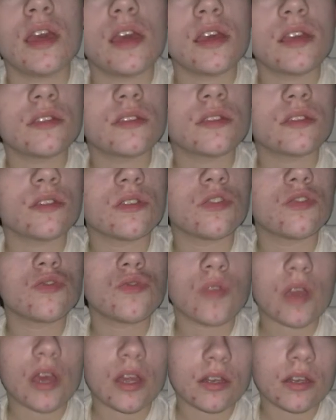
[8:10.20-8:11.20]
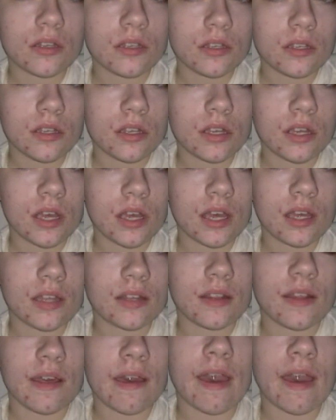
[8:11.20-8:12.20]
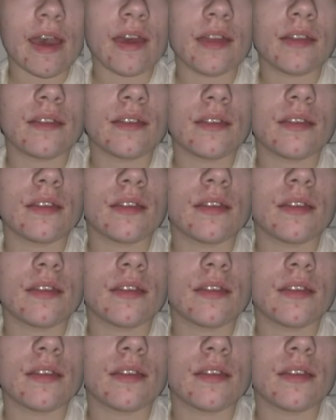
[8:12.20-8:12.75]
a trend in that